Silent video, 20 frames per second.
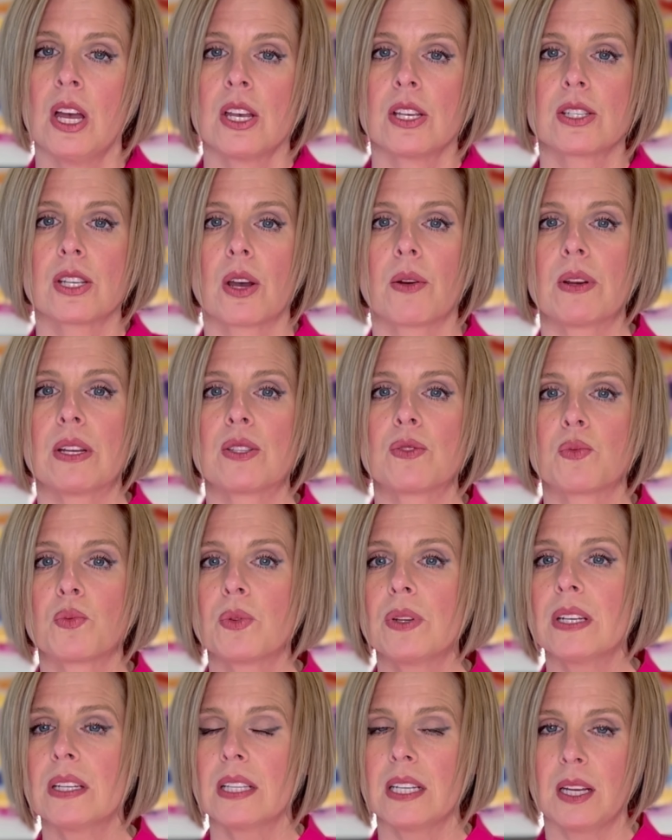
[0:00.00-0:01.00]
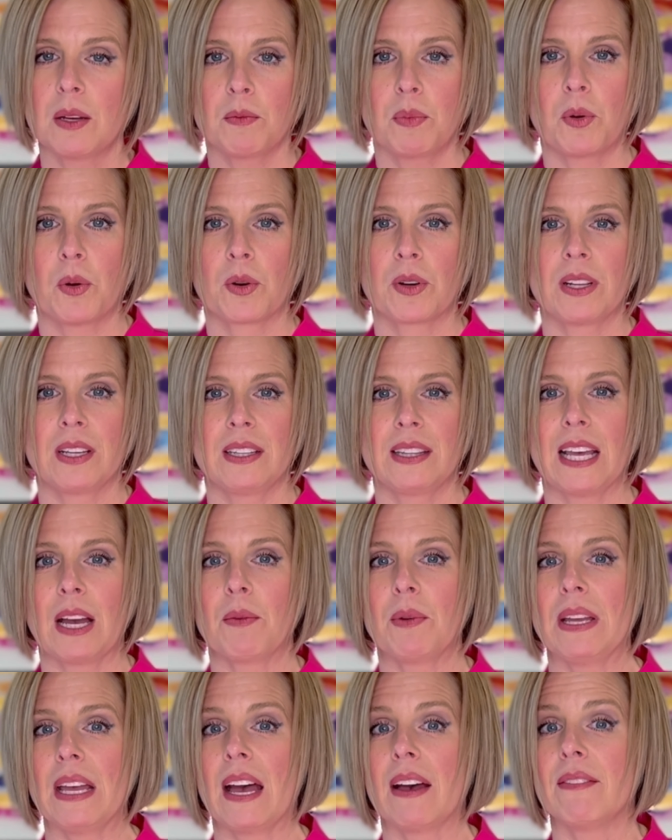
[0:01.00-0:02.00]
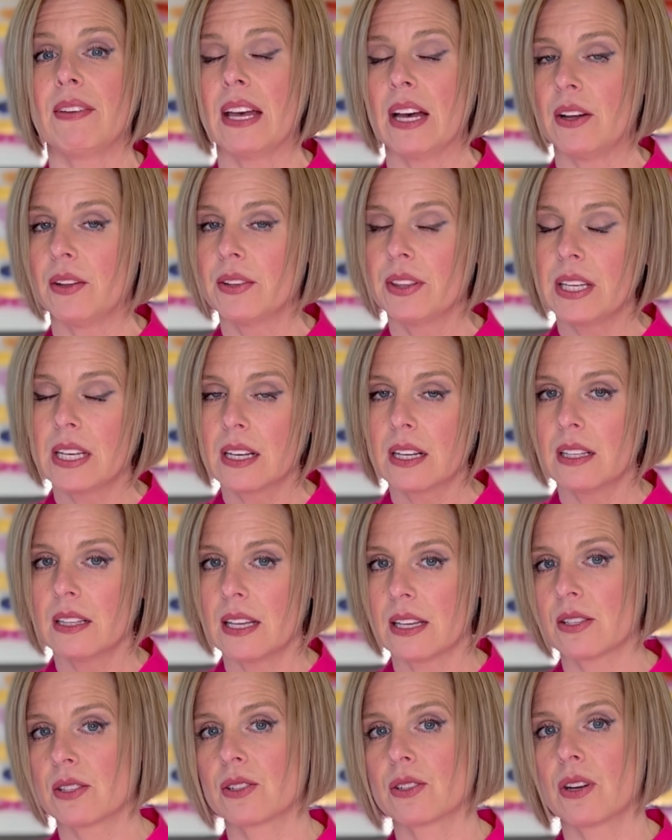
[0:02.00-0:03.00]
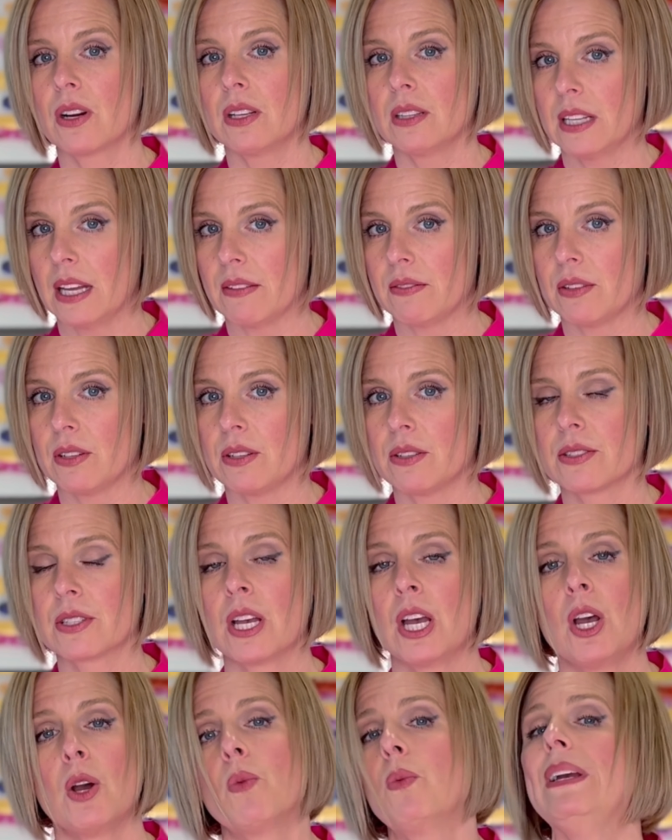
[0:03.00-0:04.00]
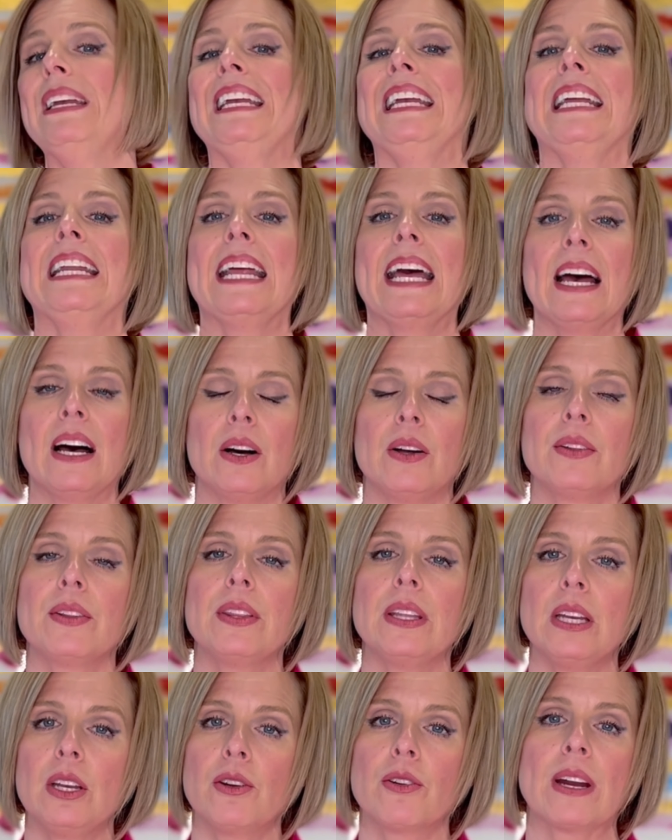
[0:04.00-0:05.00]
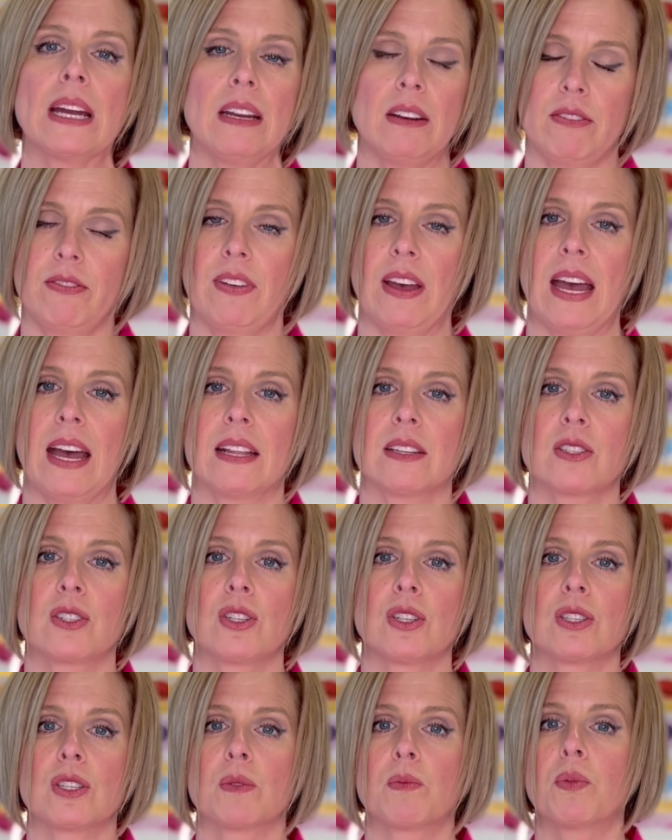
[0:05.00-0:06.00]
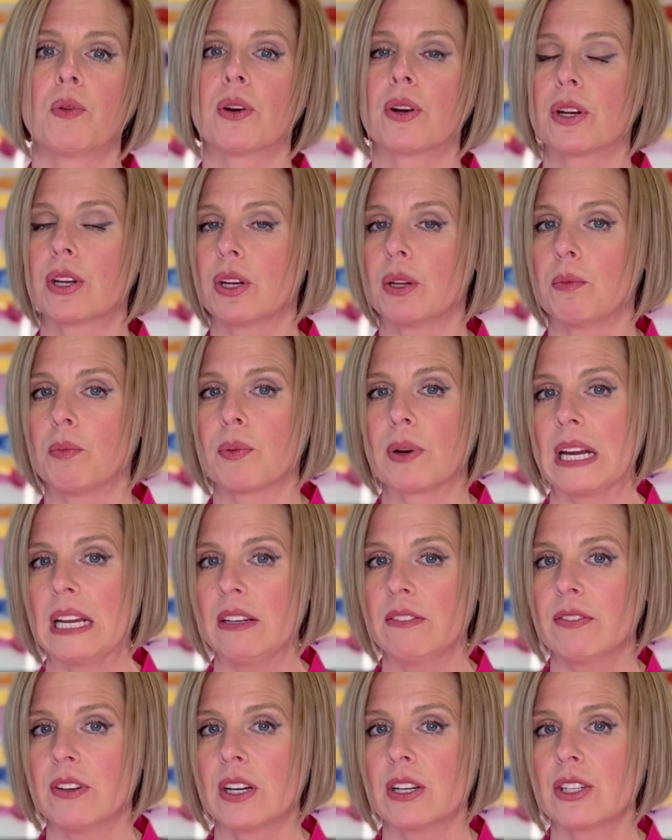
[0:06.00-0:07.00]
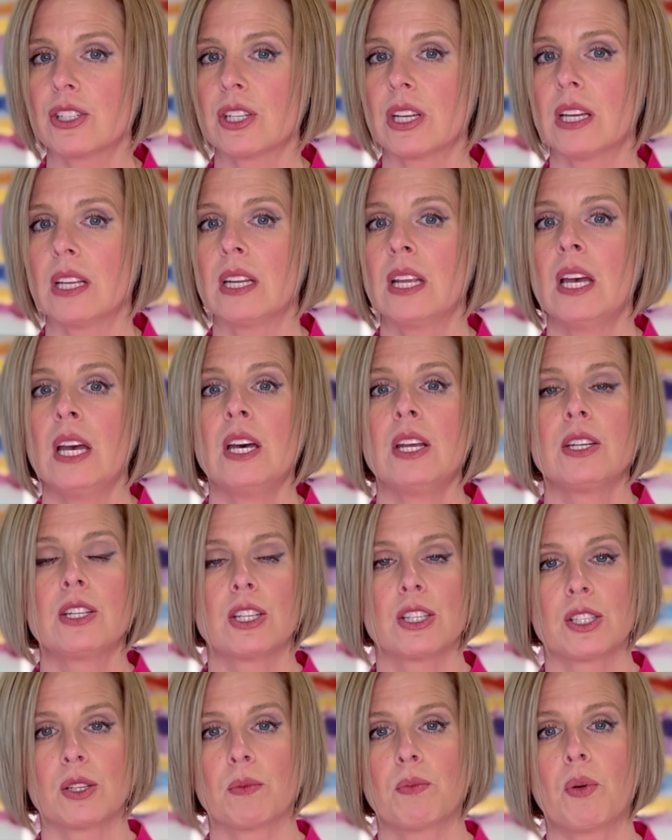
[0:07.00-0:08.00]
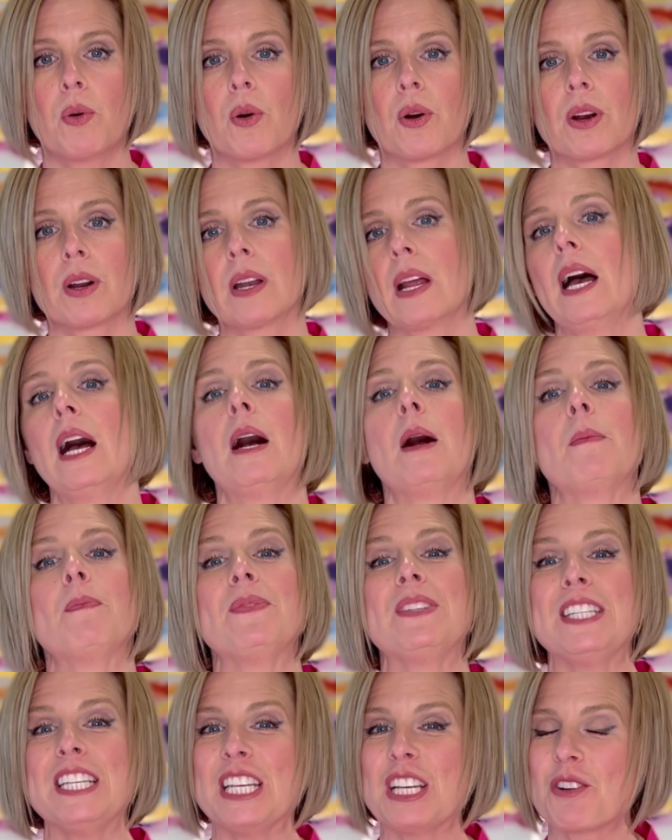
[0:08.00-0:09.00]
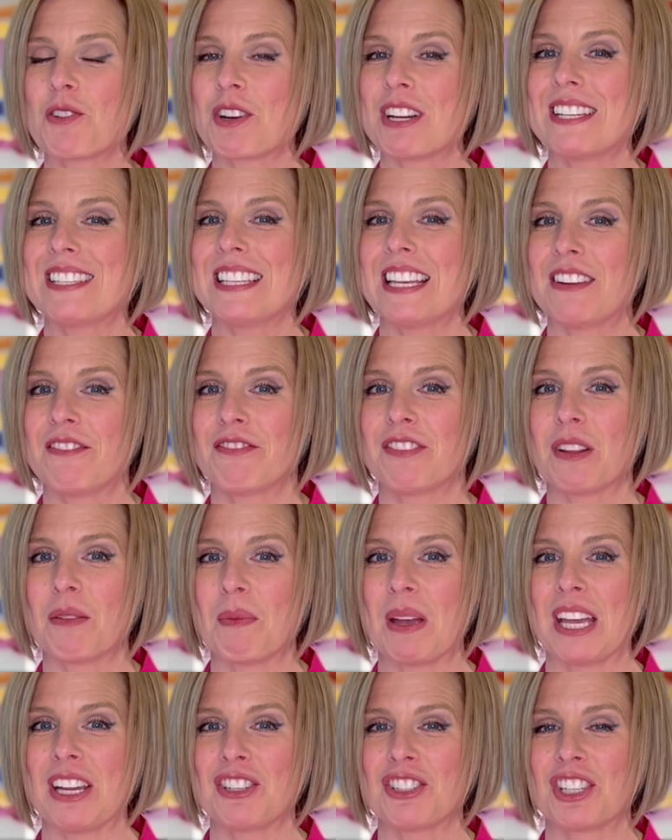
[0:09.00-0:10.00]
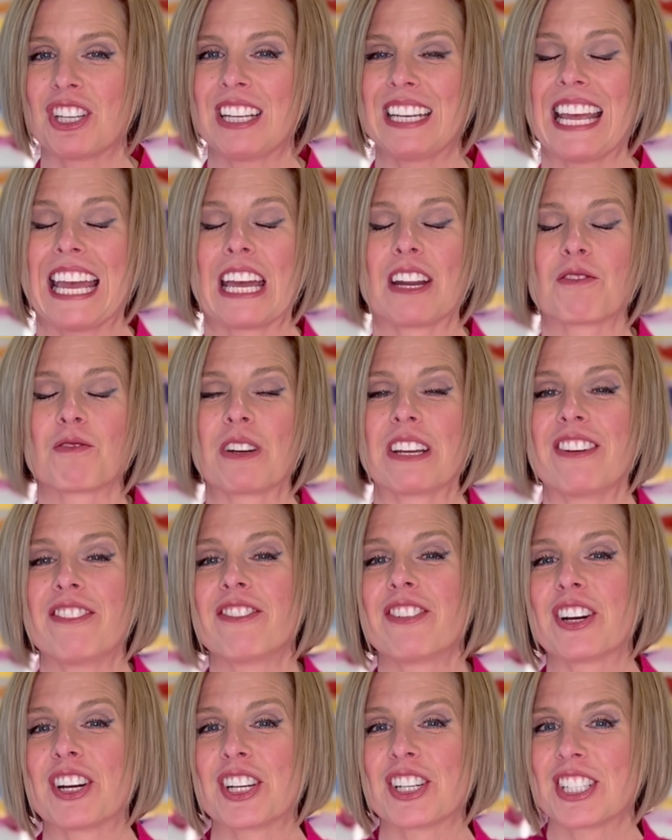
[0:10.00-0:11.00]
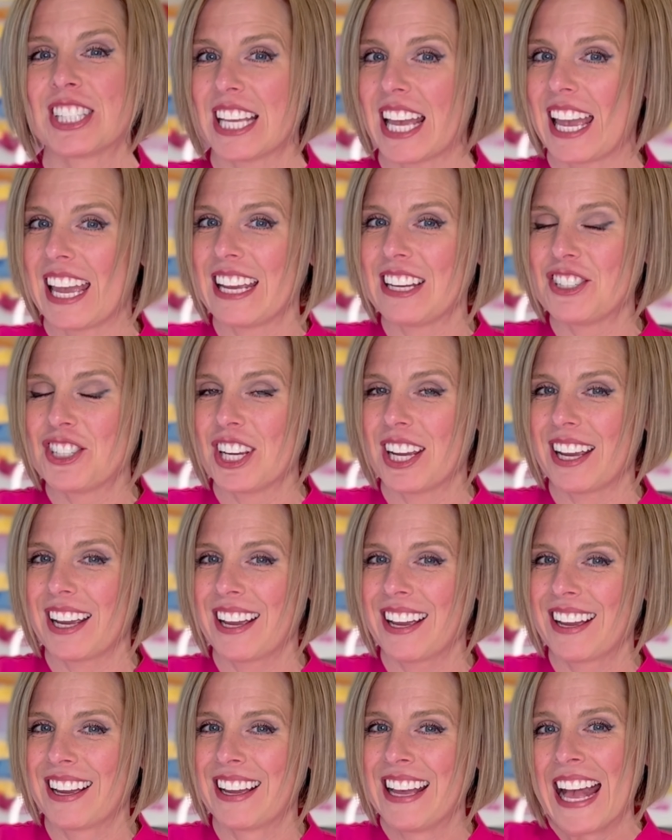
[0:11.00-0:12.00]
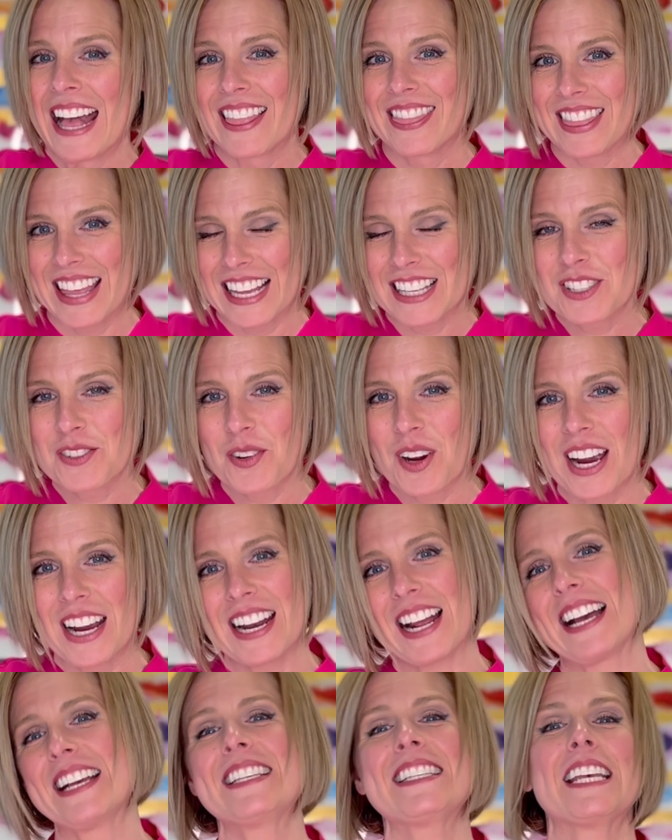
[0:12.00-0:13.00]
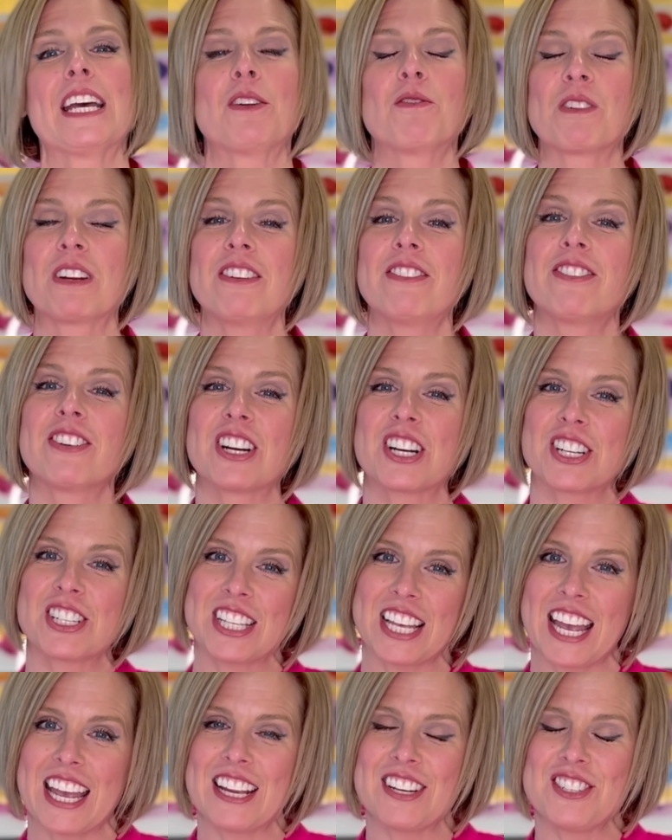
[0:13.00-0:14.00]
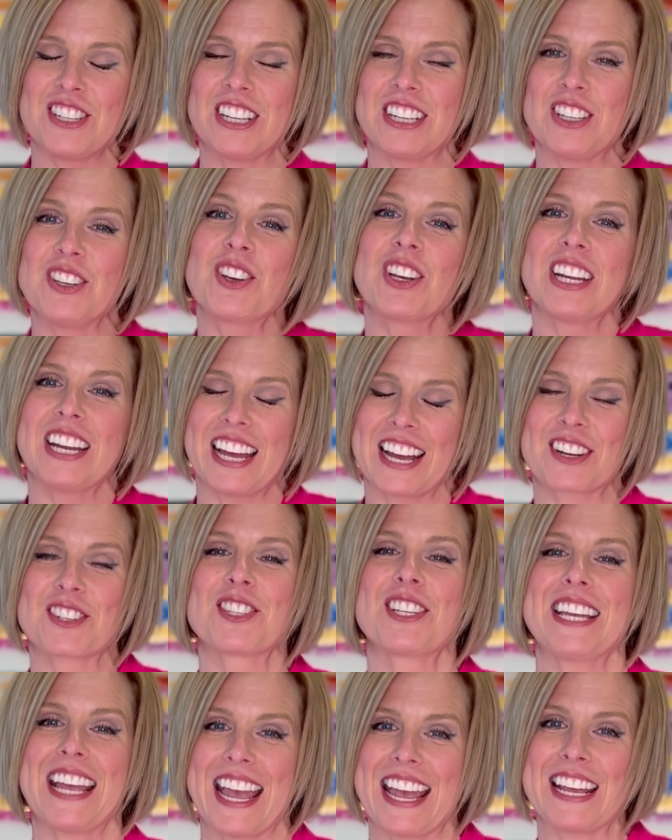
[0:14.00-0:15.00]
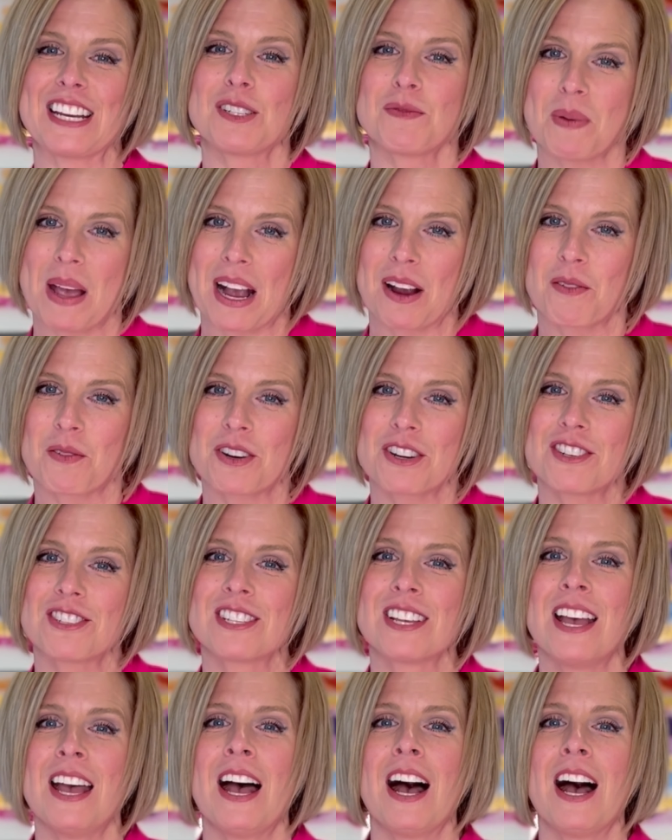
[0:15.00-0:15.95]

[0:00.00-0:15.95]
So it's really important that we have healthy cholesterol levels. We eat healthy, great fats to support good brain function, to support decreased inflammation and reverse aging. That's right, I said reverse aging. You can actually age backwards.